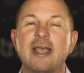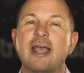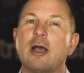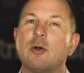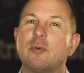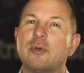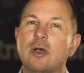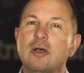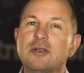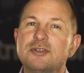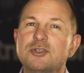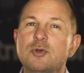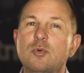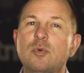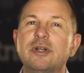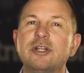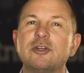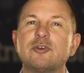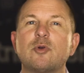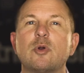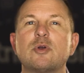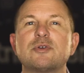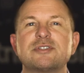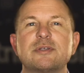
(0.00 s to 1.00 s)
We also want
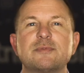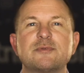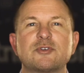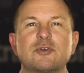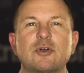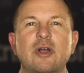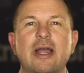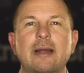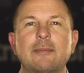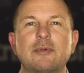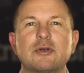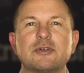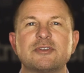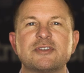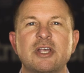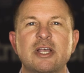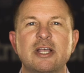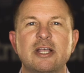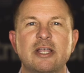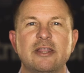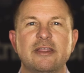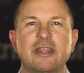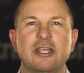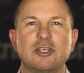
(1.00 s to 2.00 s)
to grow subscribers
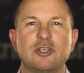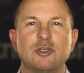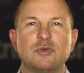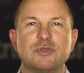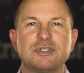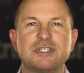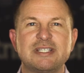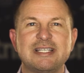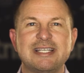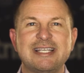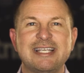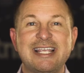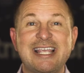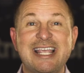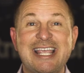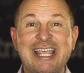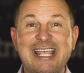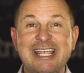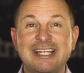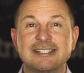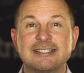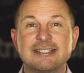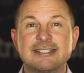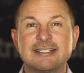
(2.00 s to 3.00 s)
that you see
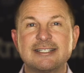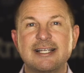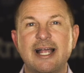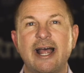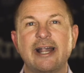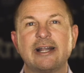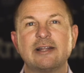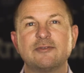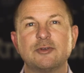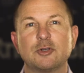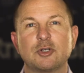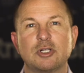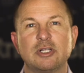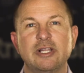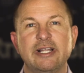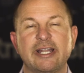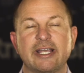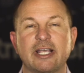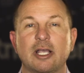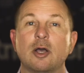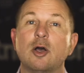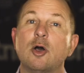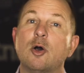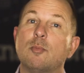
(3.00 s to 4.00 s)
inside of your
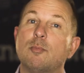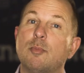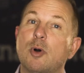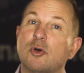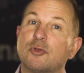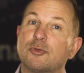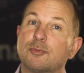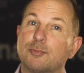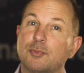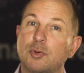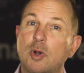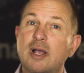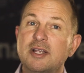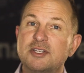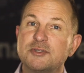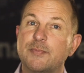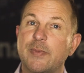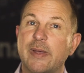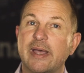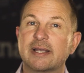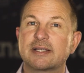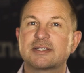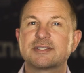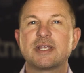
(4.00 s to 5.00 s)
clinic. Both
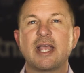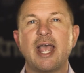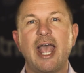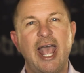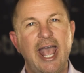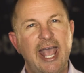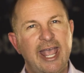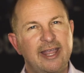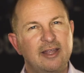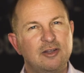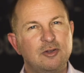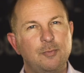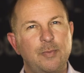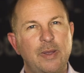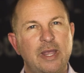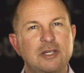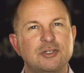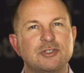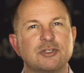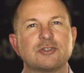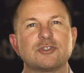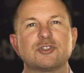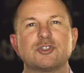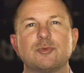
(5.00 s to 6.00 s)
prospects and
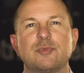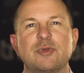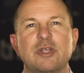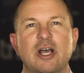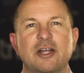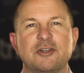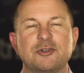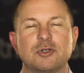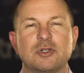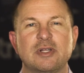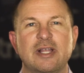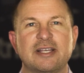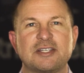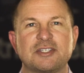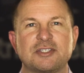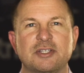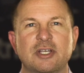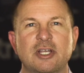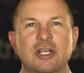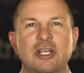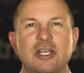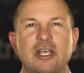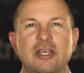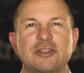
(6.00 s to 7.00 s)
patients should be on your list.